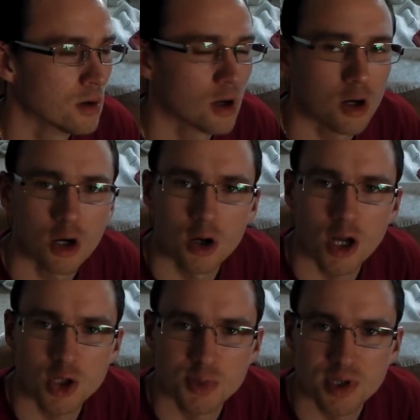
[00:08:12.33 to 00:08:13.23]
100%
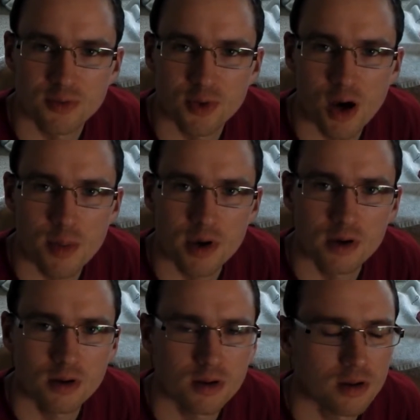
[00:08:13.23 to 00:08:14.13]
uh, rye beer.
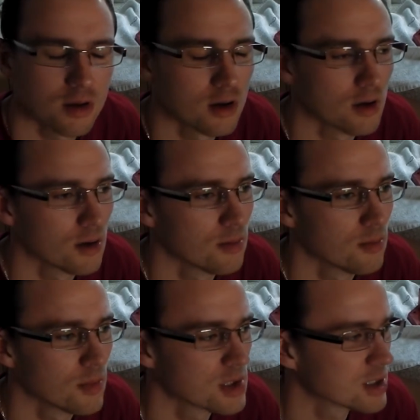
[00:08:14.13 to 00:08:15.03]
Um,
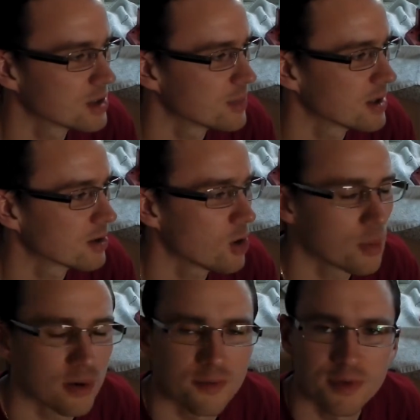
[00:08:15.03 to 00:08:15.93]
it's going to be a
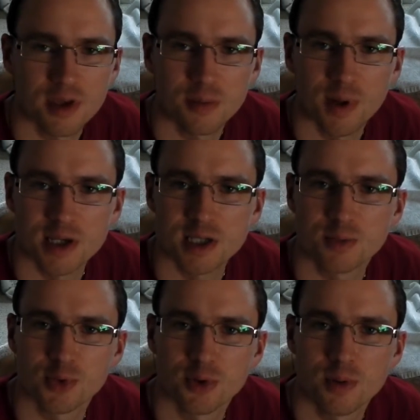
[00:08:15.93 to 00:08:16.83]
copy of the basic
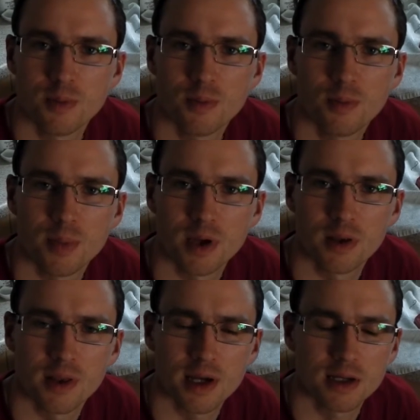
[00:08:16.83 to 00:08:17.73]
brewing beer
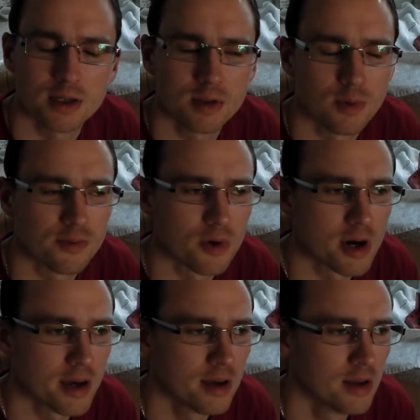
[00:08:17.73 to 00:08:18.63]
that they did with
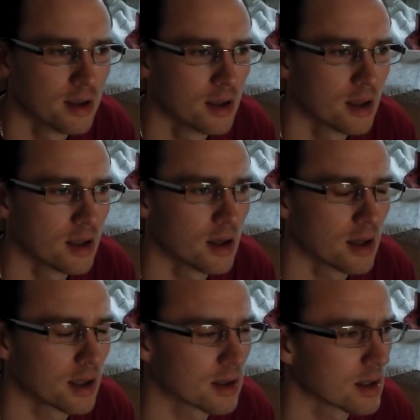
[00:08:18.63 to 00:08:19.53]
rye. I
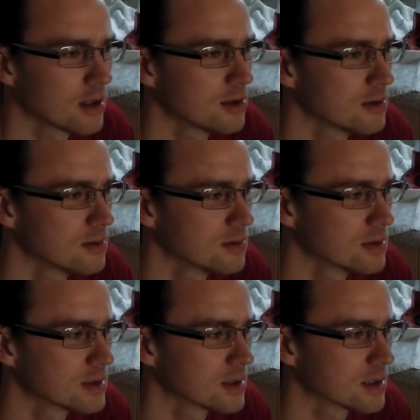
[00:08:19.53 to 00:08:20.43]
think they
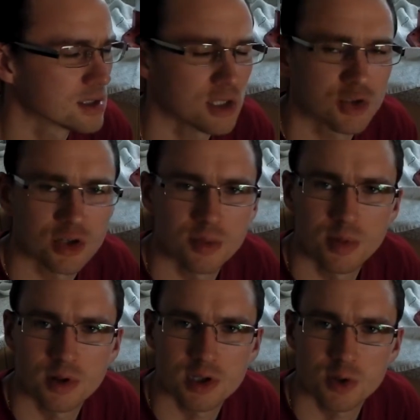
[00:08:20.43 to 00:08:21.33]
used uh, Citra, but
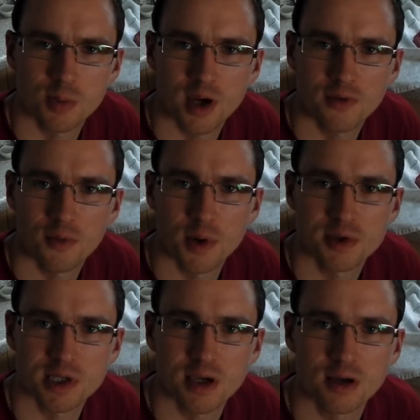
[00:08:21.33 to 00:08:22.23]
I'm going to swap it out for
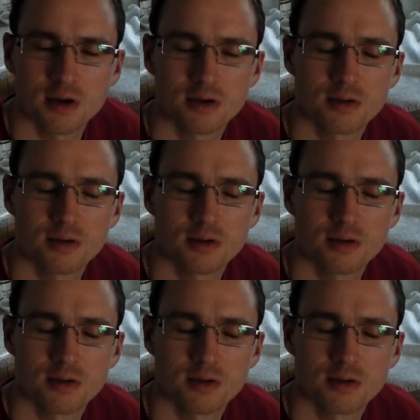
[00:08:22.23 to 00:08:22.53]
Mosaic.